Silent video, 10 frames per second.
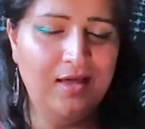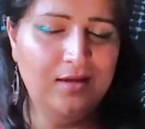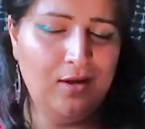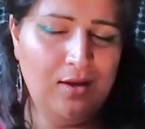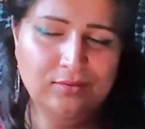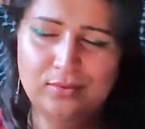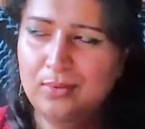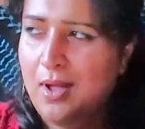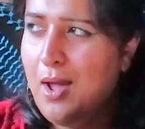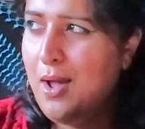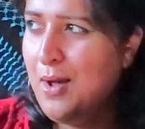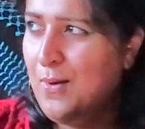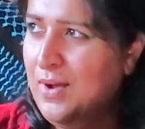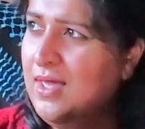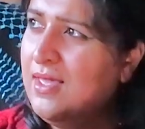into two solutions
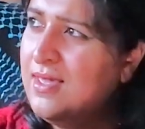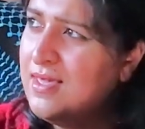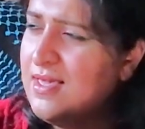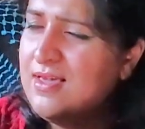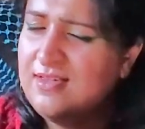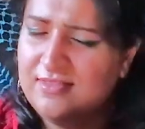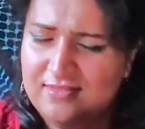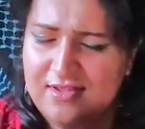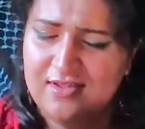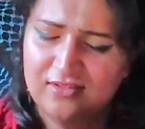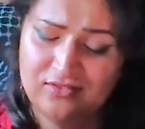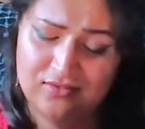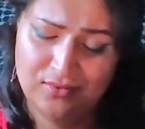I have for finding a way to